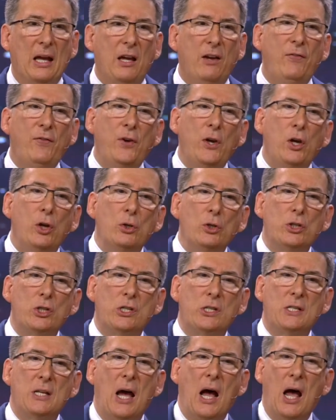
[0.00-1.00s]
If you
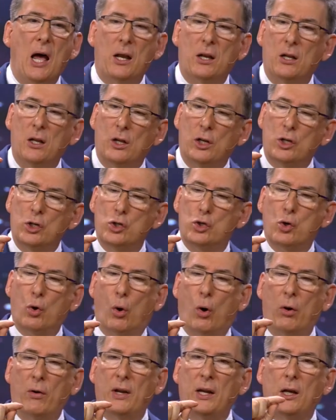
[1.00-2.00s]
start
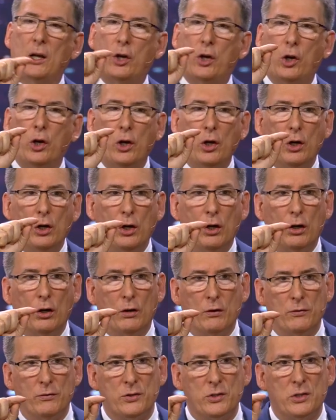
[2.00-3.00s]
drawing
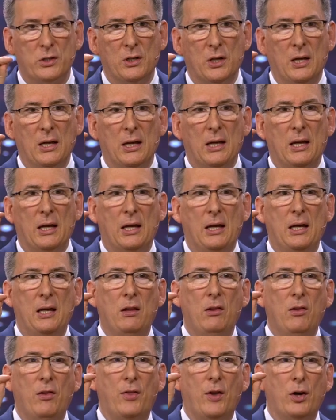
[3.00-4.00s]
curves
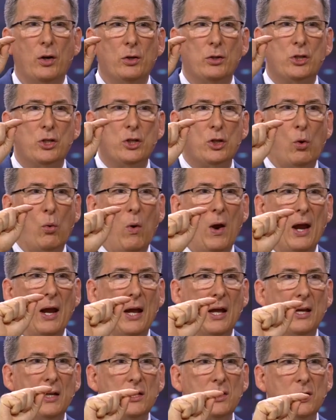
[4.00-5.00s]
in those
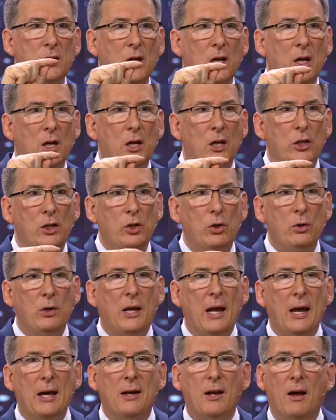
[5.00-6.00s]
squares, you
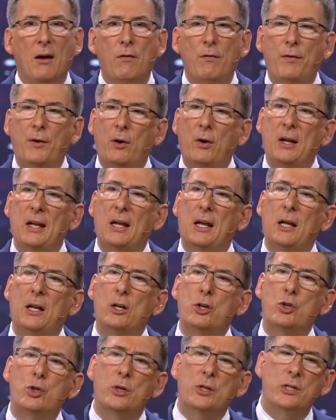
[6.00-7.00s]
get a very
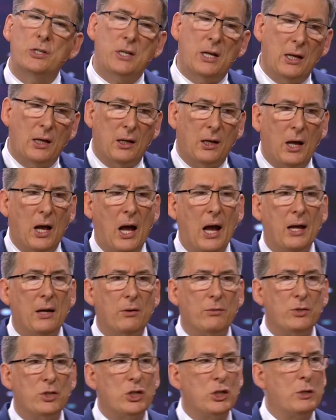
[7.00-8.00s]
interesting
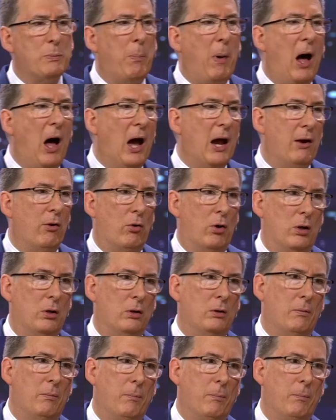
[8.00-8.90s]
kind of spiral.